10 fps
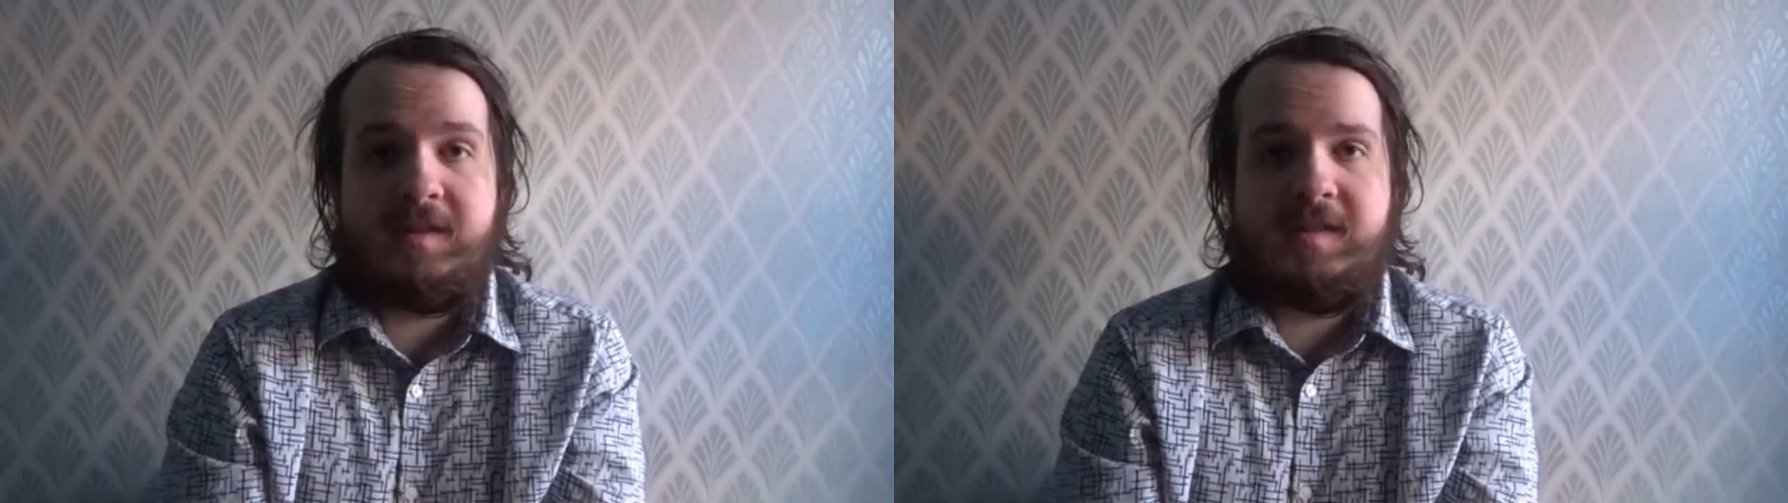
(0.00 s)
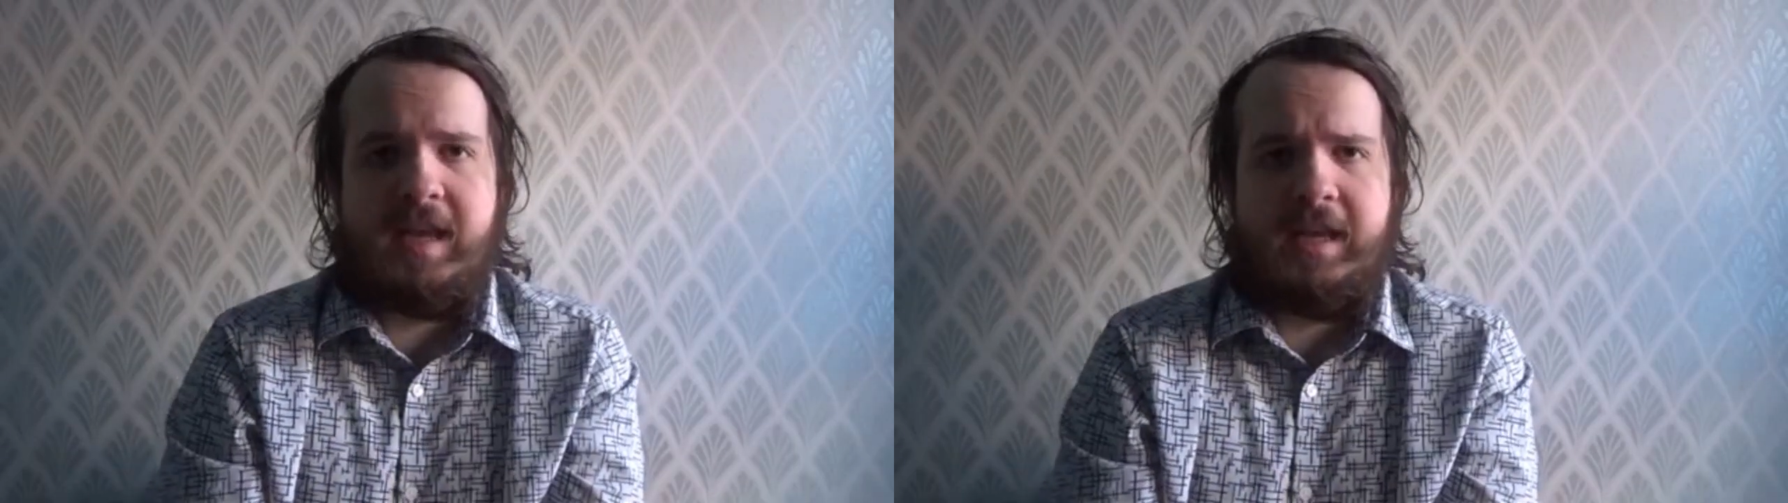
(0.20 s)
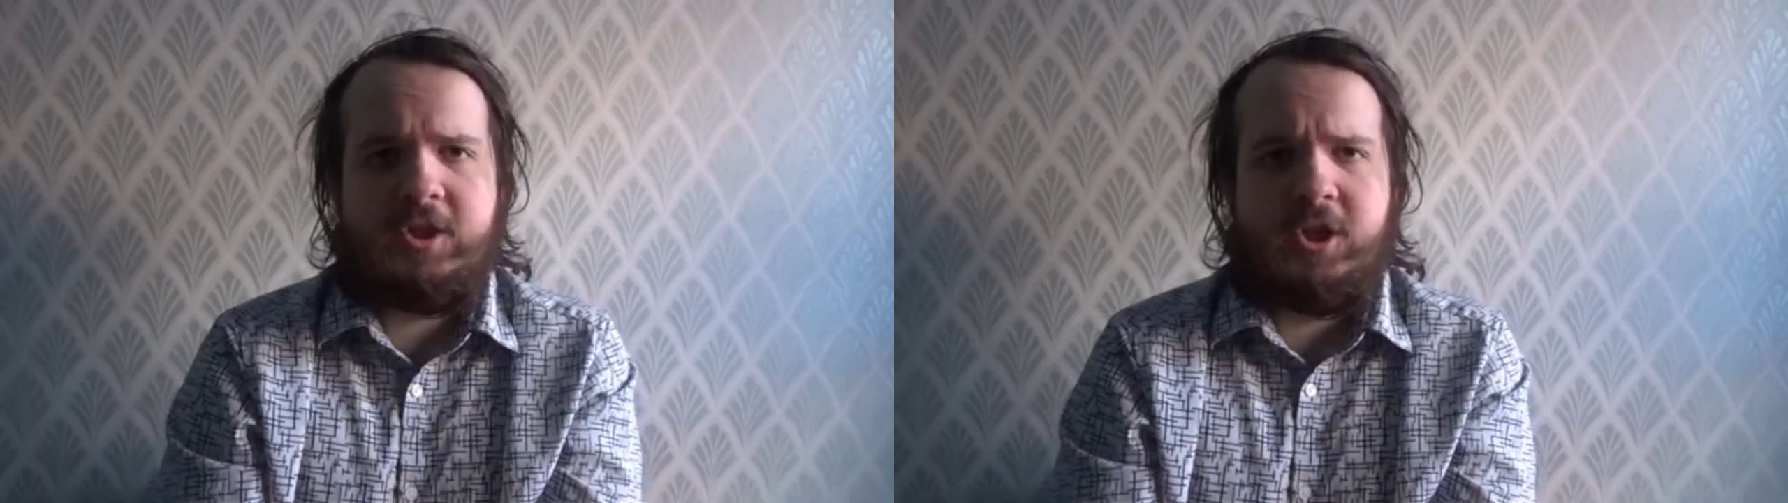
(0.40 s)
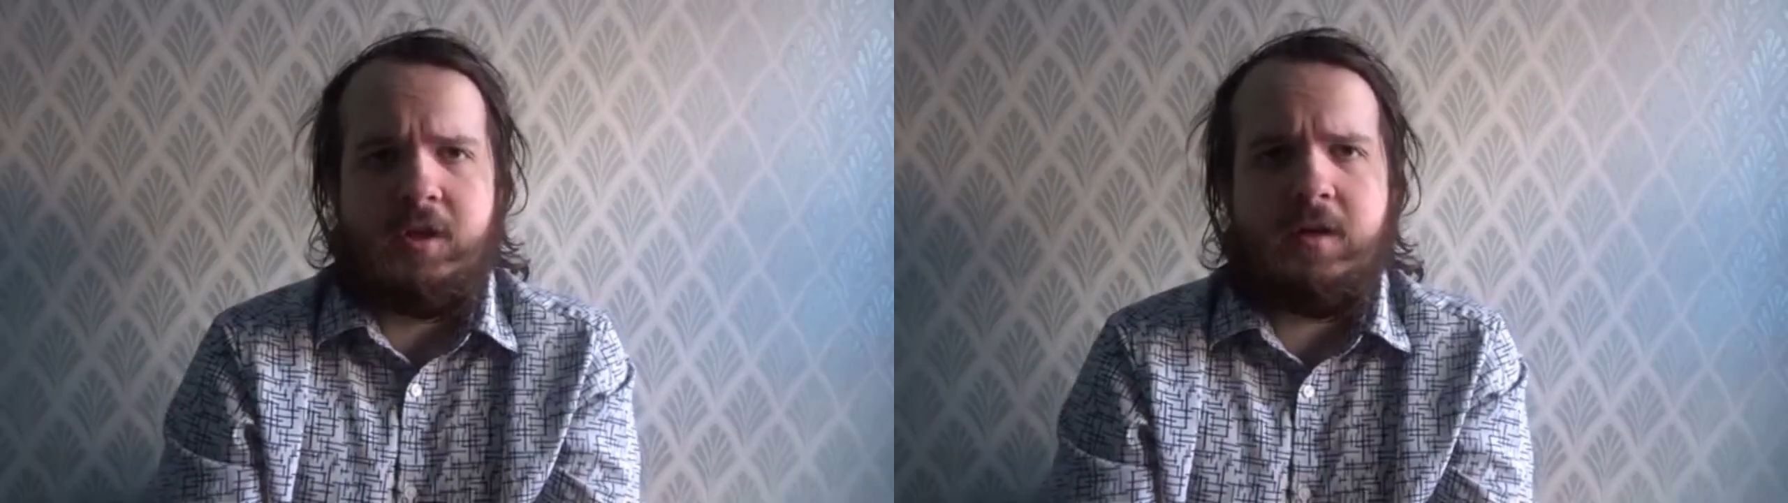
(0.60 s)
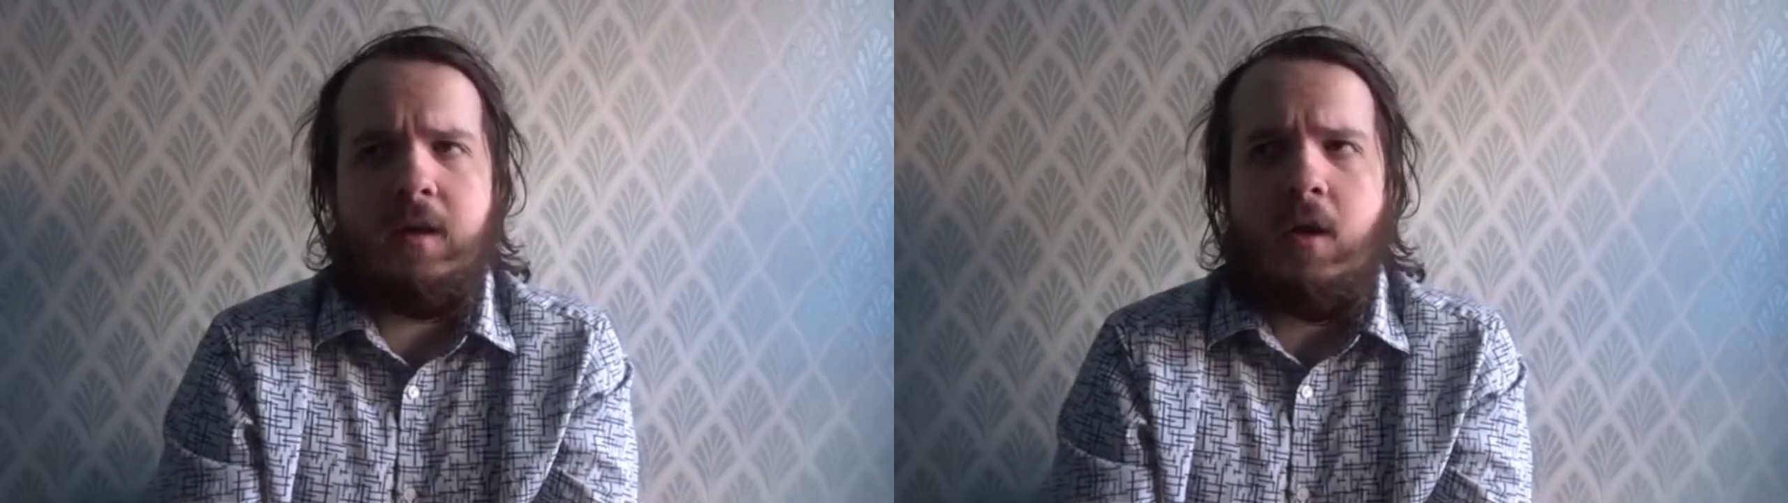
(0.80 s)

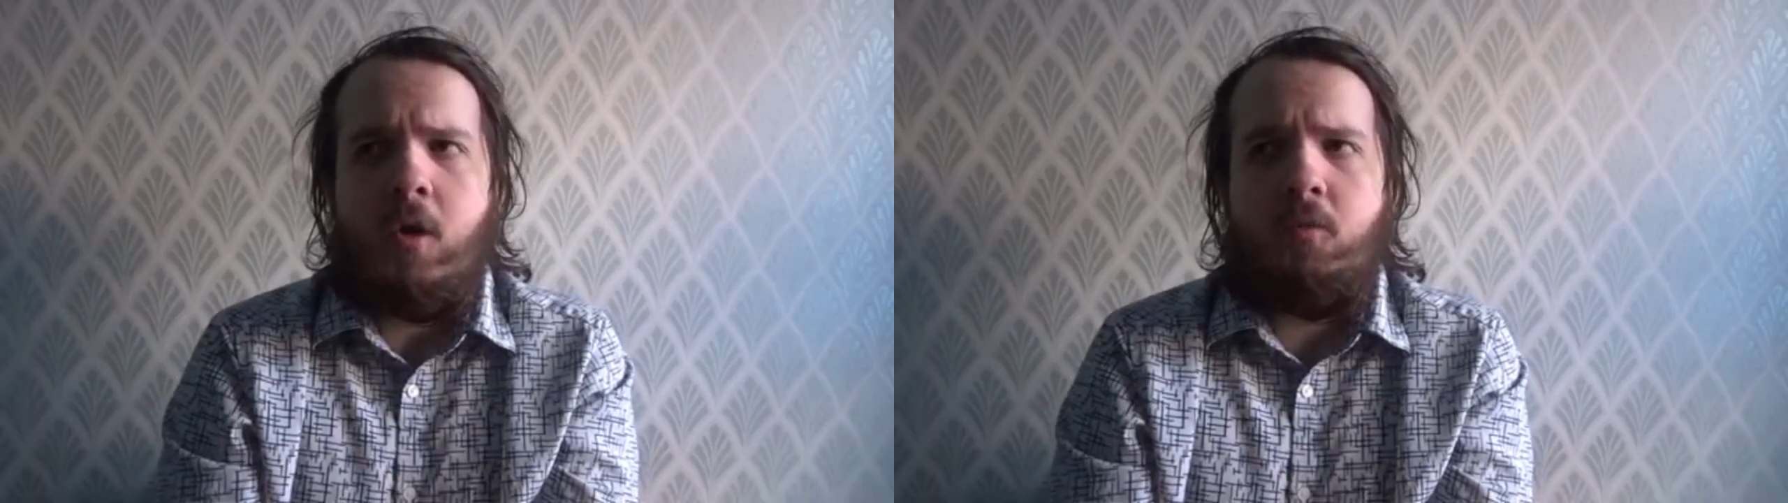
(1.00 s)
station